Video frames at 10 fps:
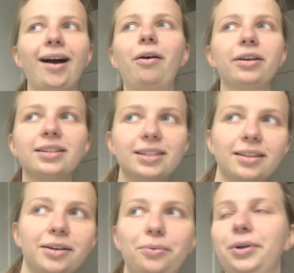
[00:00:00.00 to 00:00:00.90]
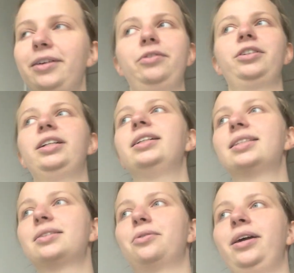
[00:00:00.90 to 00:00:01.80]
Honestly, like whatever.
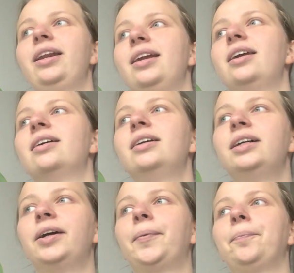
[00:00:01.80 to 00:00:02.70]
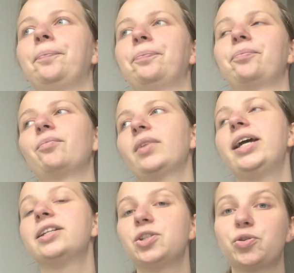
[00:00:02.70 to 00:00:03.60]
It's already it
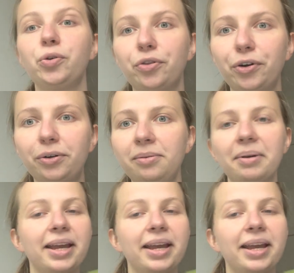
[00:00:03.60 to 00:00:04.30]
is truthful.